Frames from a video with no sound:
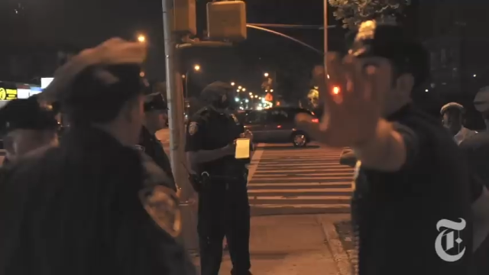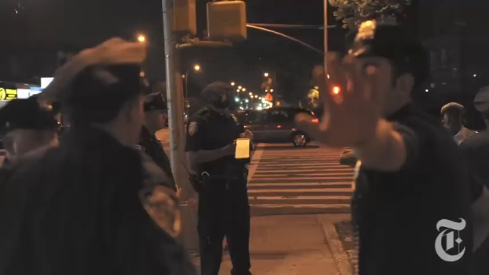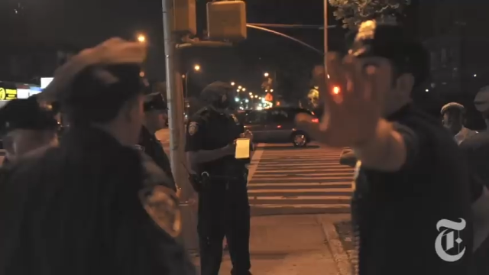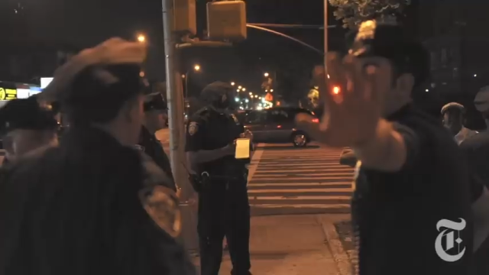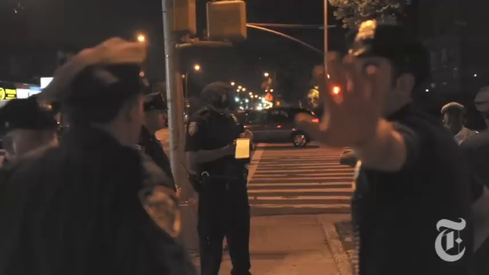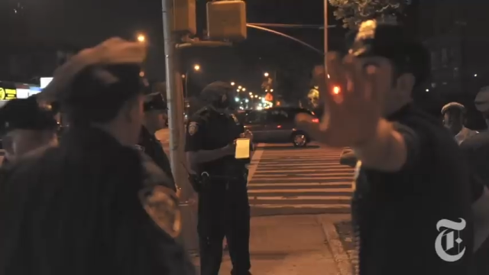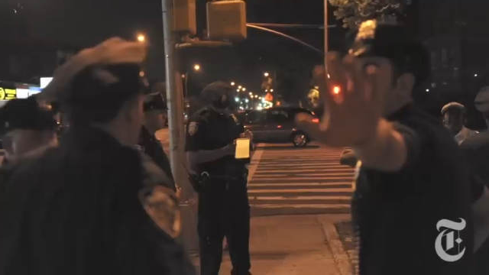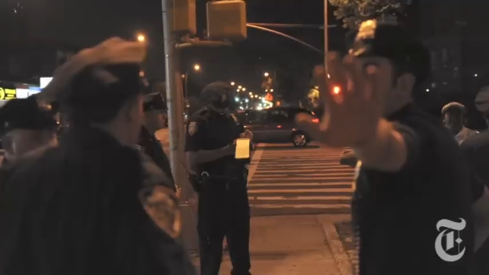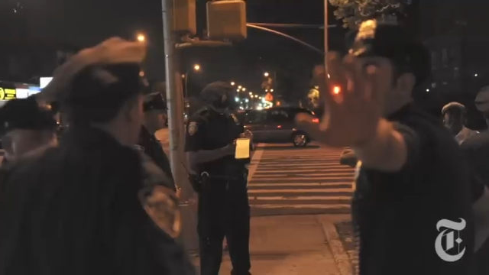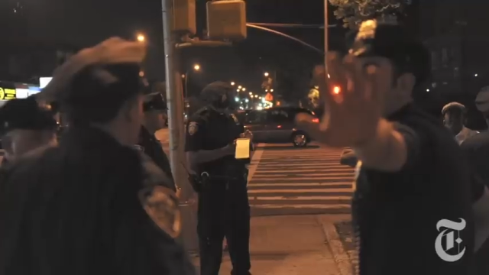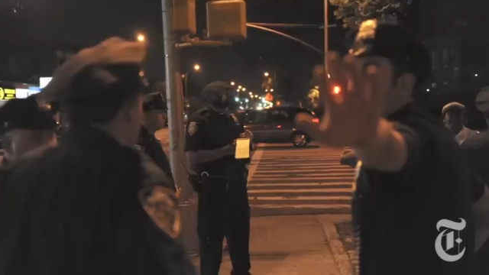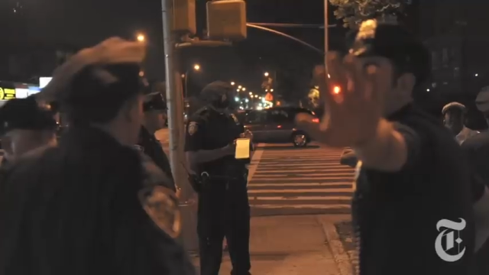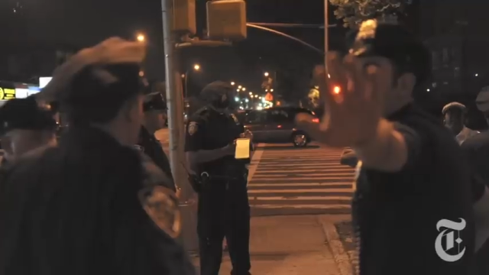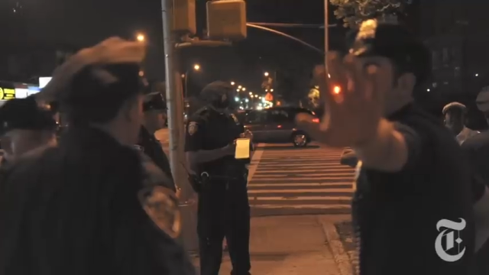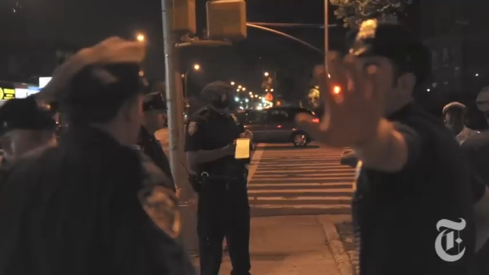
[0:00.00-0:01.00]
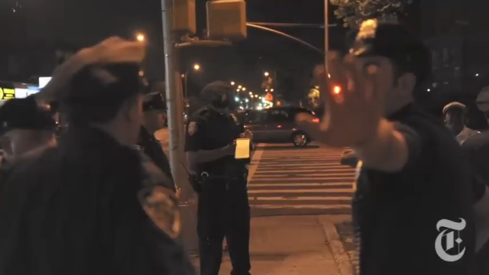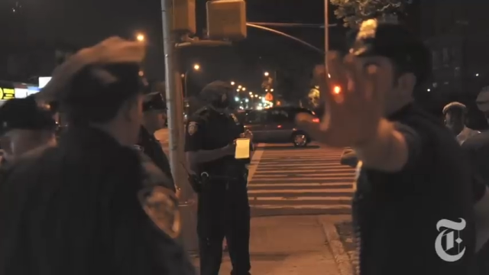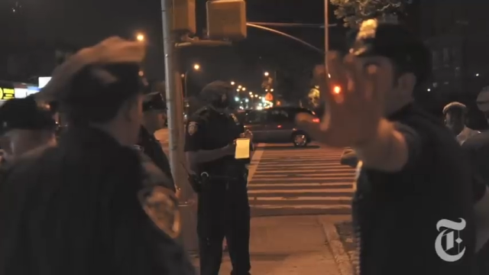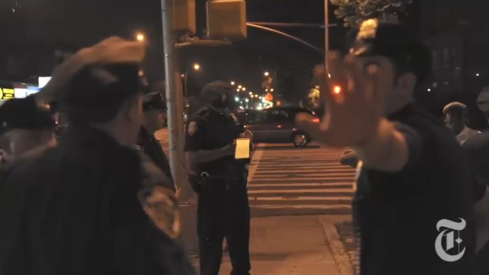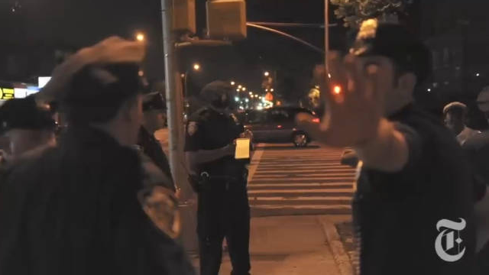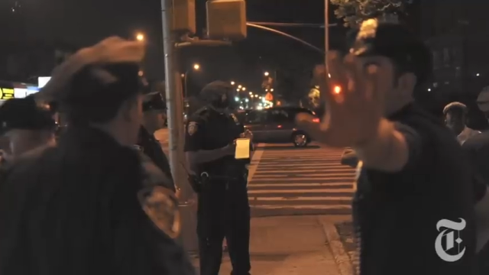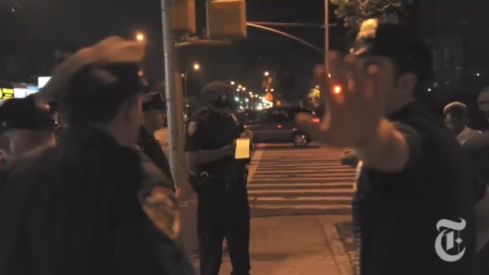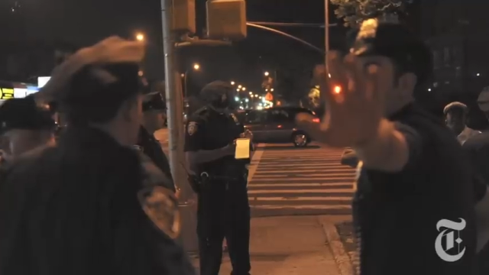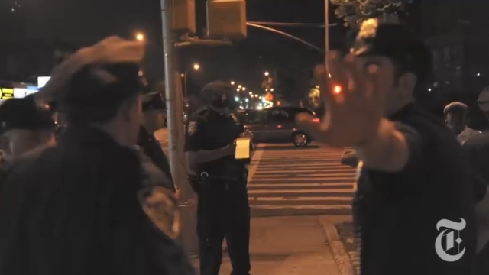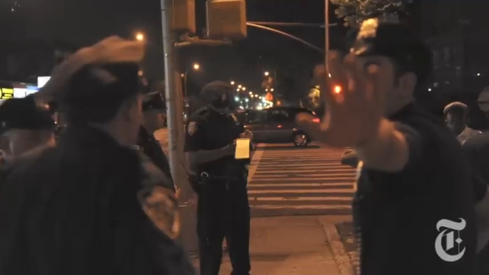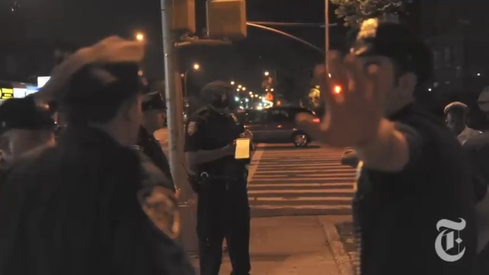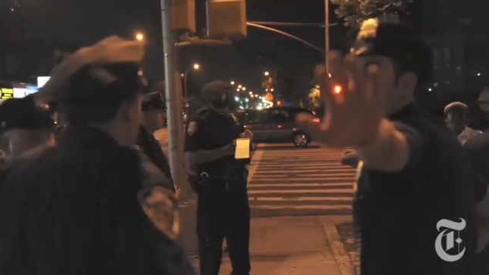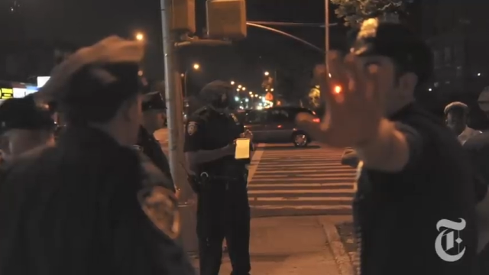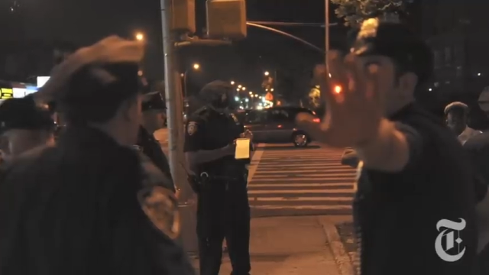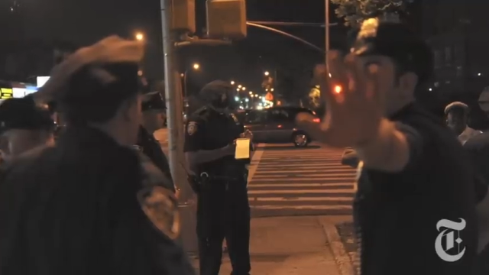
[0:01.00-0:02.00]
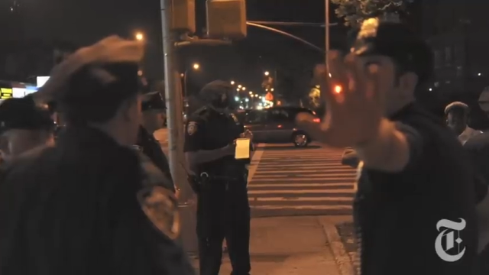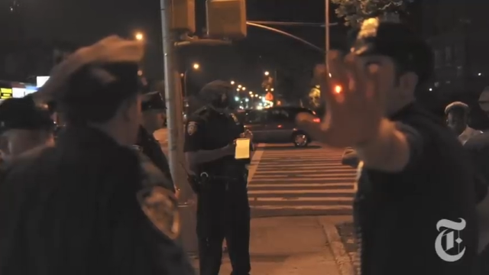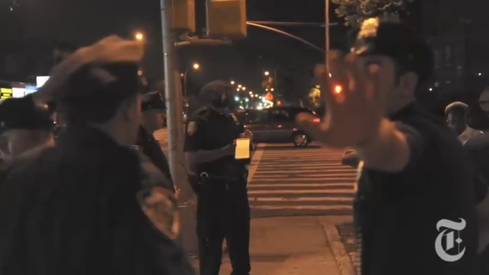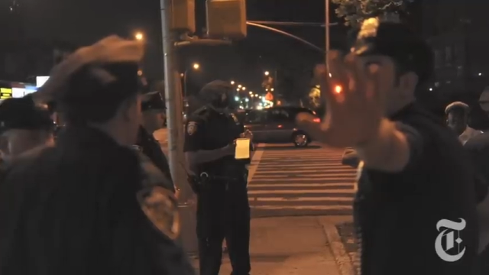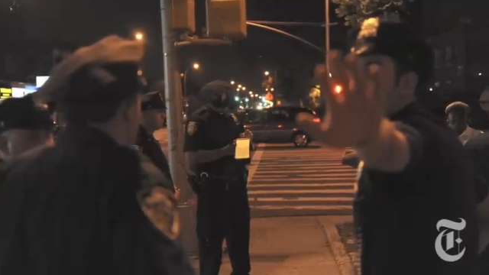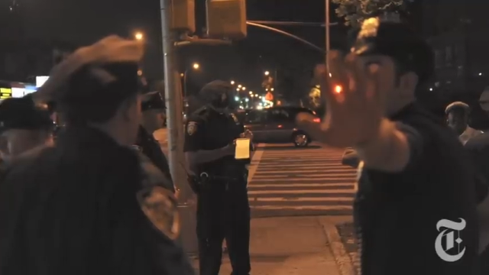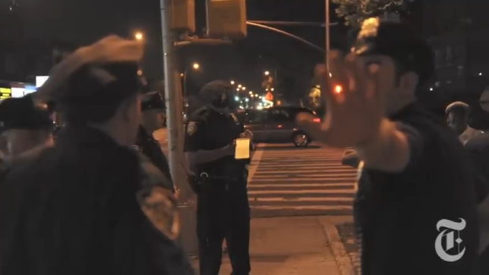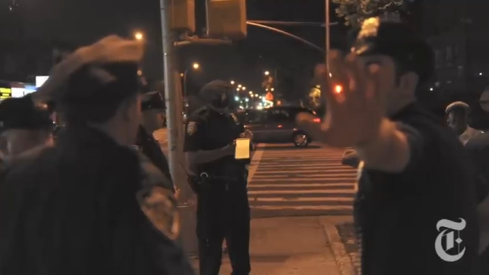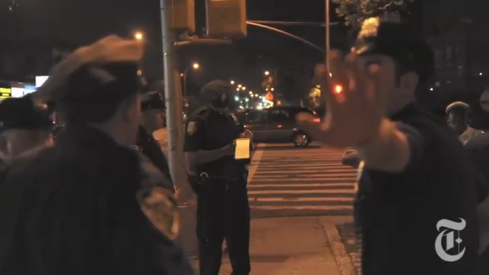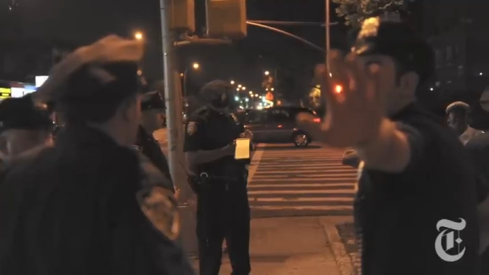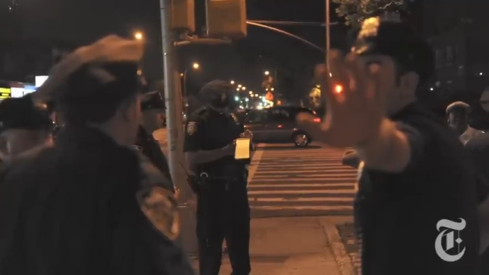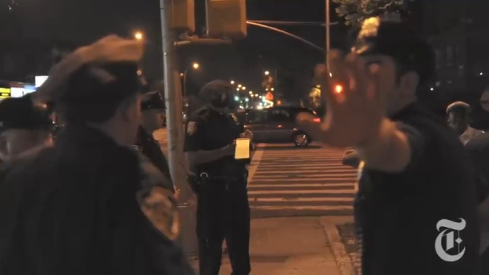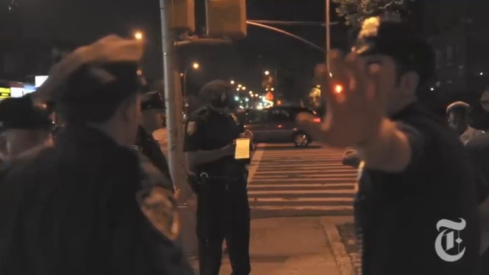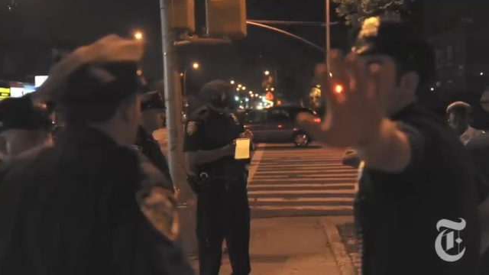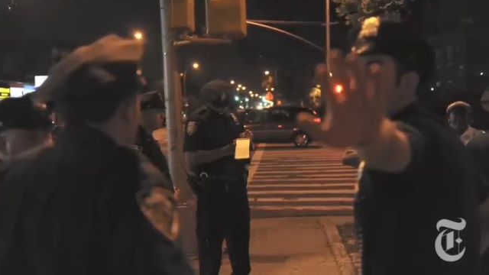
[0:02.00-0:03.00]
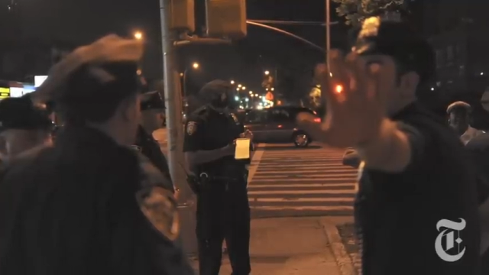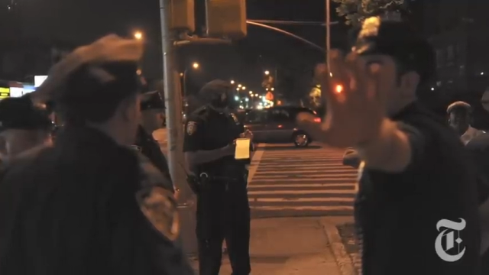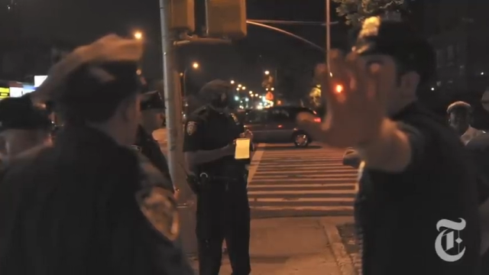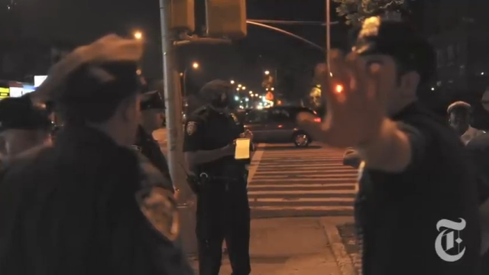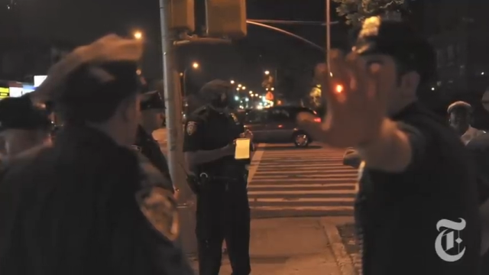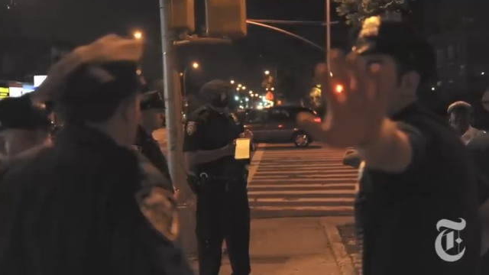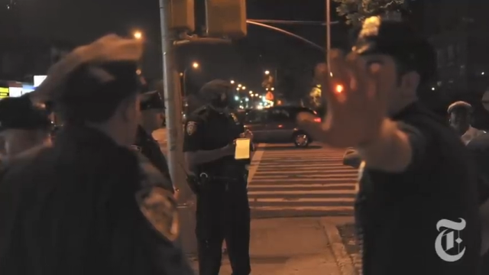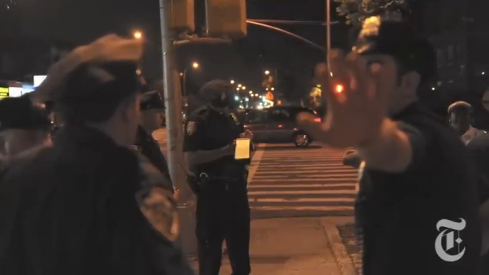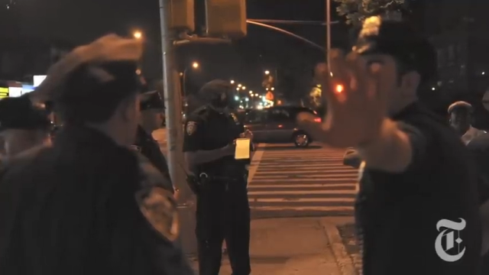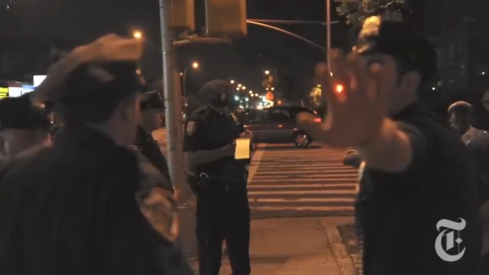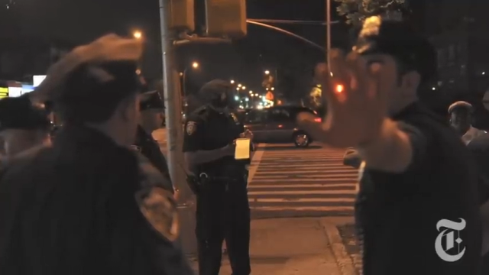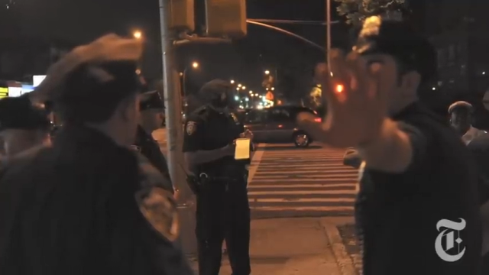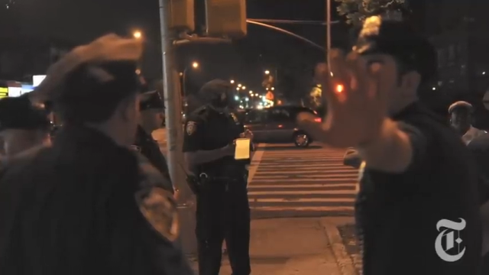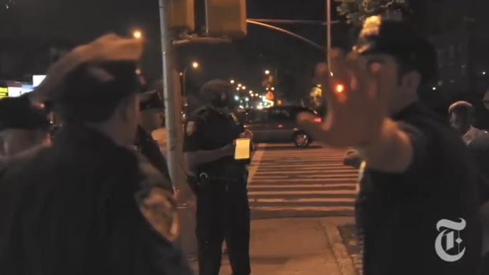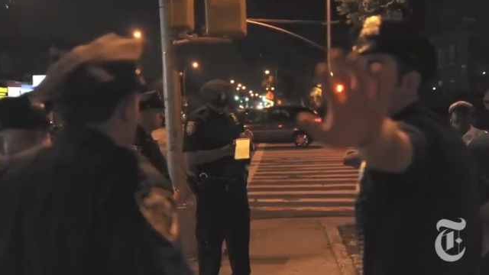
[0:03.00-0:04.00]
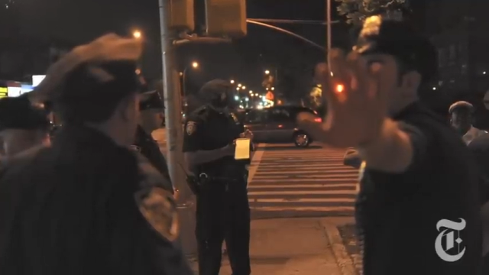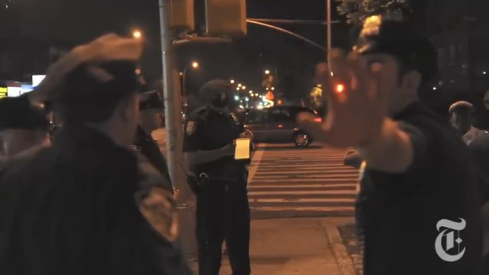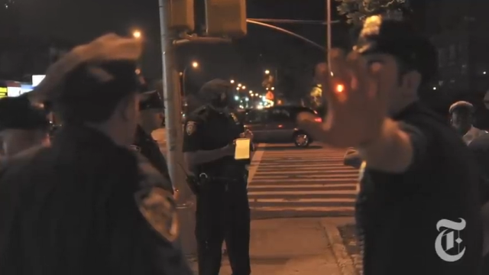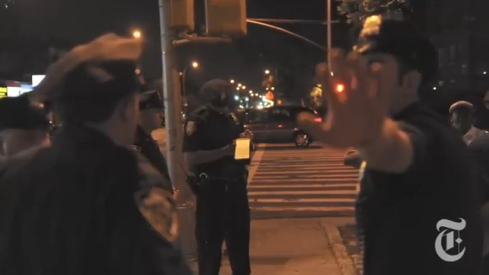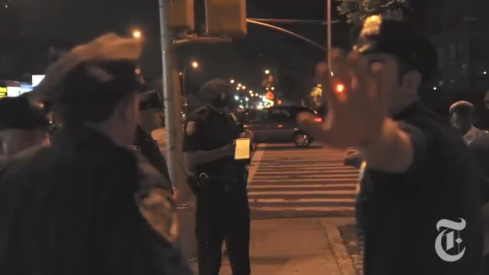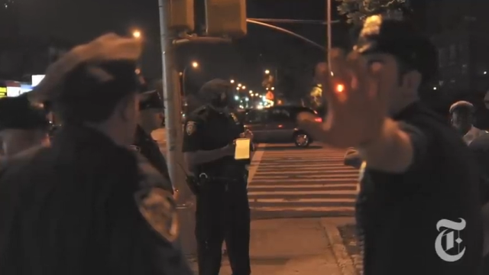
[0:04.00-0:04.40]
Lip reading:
Nobody's mouth can be seen.